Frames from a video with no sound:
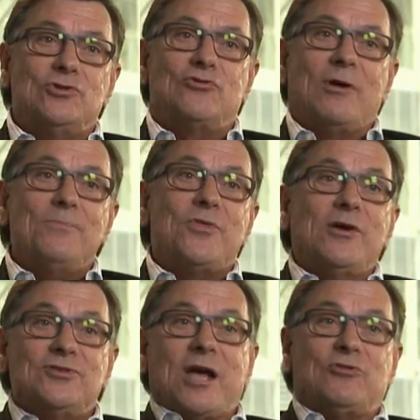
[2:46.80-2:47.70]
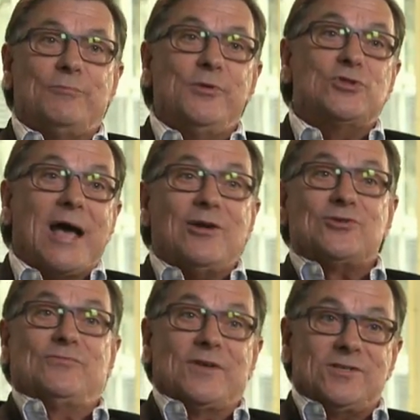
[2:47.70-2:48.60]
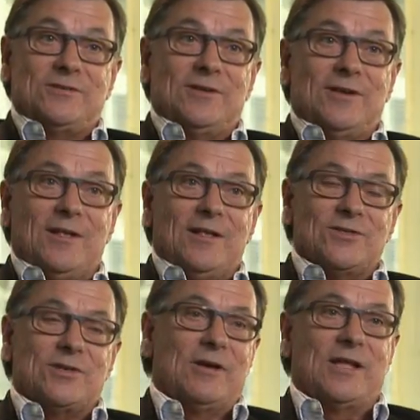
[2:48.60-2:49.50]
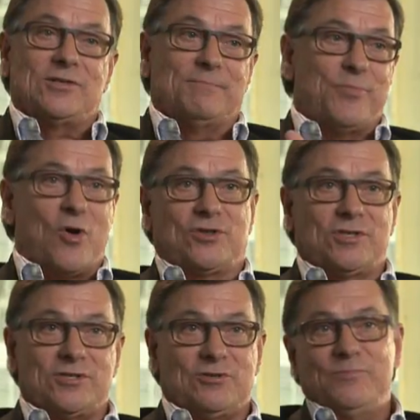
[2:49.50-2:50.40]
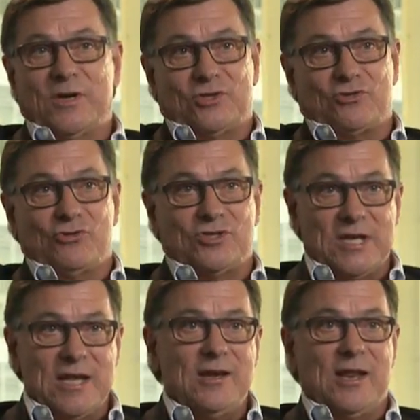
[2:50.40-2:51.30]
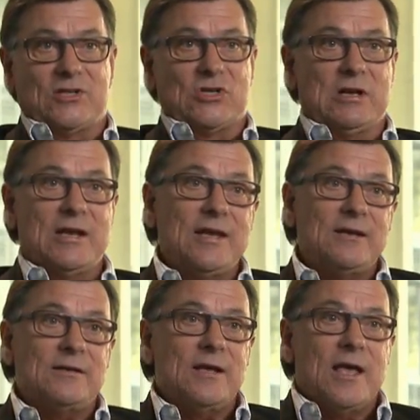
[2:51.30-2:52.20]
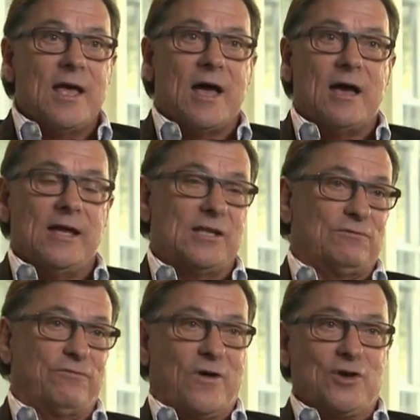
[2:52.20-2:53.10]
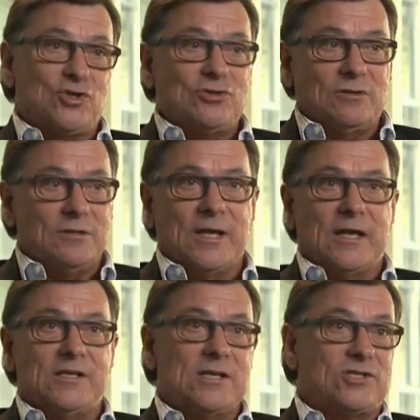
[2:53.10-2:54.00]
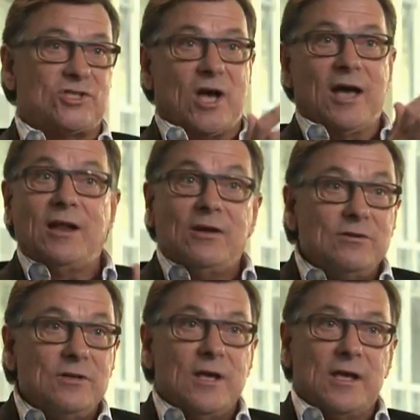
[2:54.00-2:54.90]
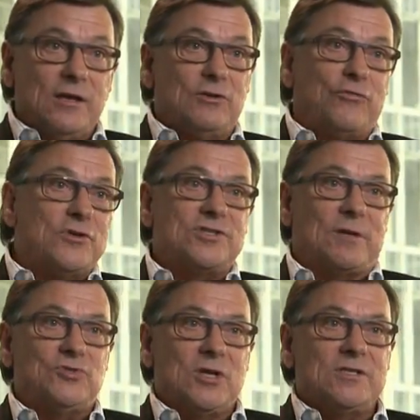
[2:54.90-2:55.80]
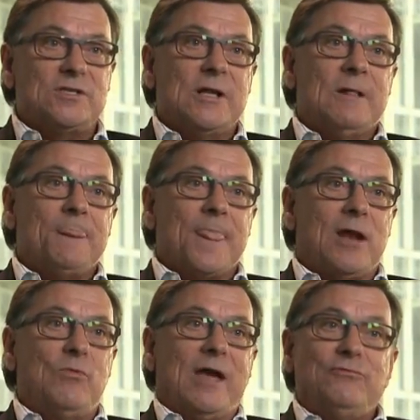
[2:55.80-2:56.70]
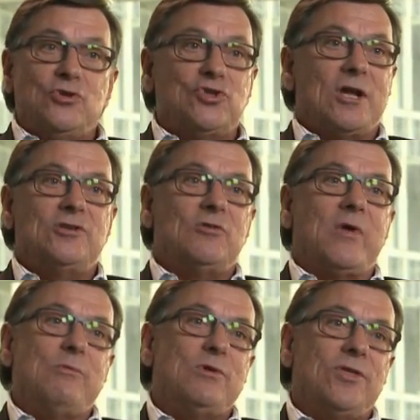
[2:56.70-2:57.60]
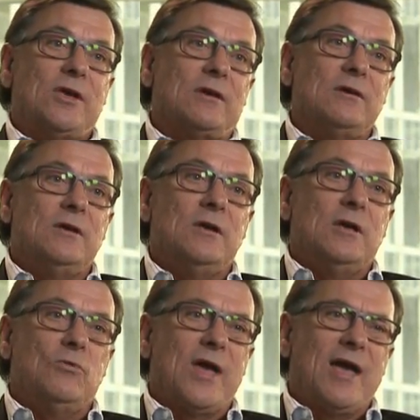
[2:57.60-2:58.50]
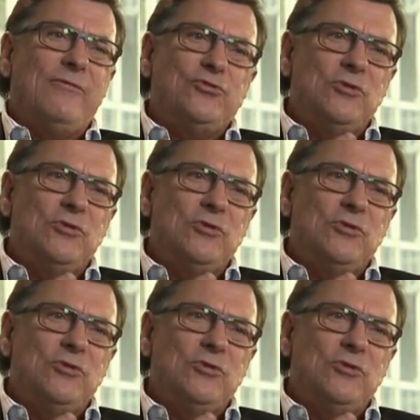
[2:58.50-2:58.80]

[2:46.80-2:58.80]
to drum those attributes out of us. So it's a box system, it's routine, it's linear, it's functional, it is siloed in different subjects, and we have to change the way we think. We have